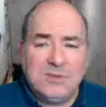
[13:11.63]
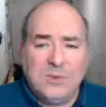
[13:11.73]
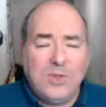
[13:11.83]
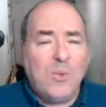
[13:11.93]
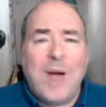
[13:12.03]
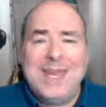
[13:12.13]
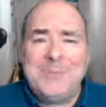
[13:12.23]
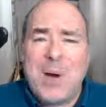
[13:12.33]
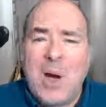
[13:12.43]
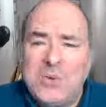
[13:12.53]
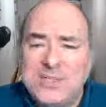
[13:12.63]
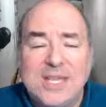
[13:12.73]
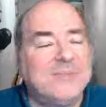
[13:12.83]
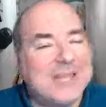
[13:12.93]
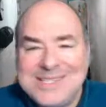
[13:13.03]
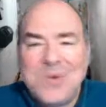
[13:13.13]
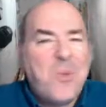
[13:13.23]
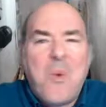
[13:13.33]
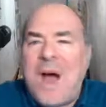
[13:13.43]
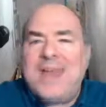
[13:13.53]
Well, then why'd he post it? Because he
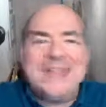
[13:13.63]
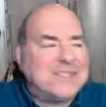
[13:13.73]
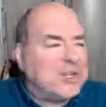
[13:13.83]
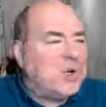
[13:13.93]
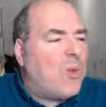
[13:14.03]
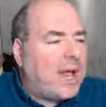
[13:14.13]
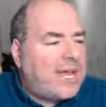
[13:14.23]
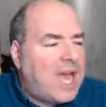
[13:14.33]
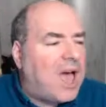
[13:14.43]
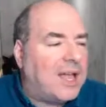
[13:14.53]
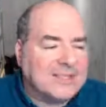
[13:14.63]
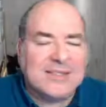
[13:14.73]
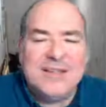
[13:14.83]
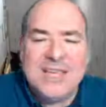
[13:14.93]
wanted to. Why not?